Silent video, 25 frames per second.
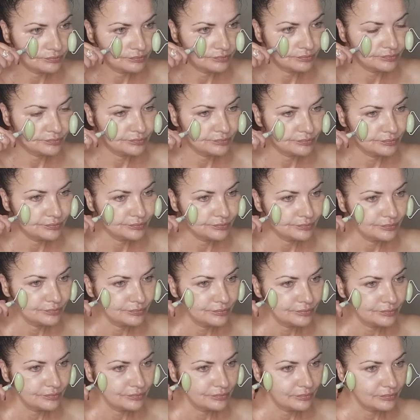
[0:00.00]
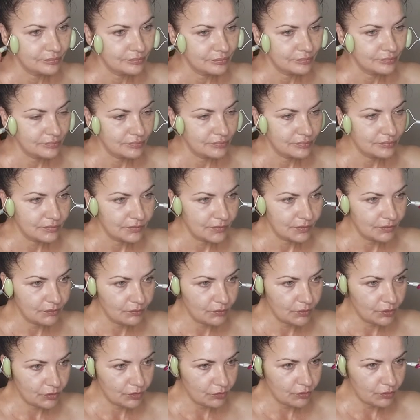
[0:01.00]

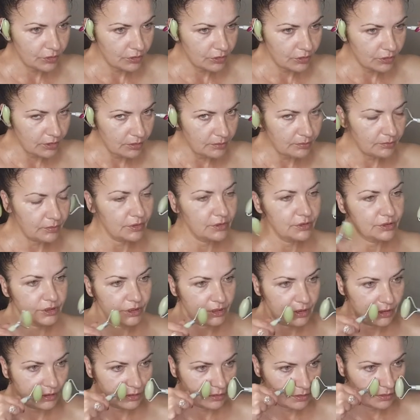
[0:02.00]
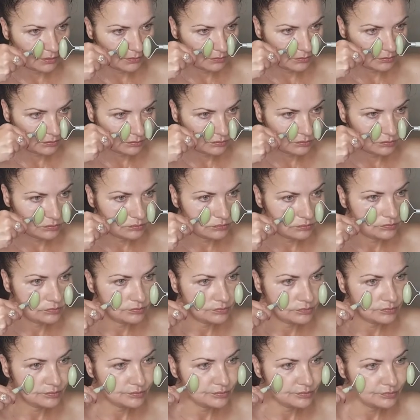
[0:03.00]

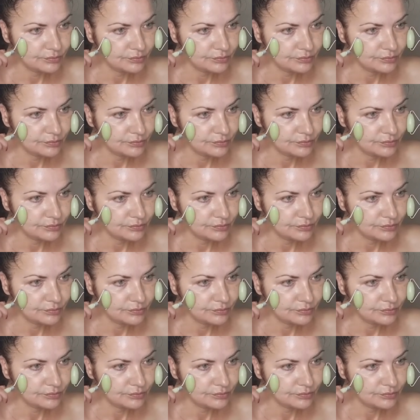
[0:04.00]
No one is speaking in this clip.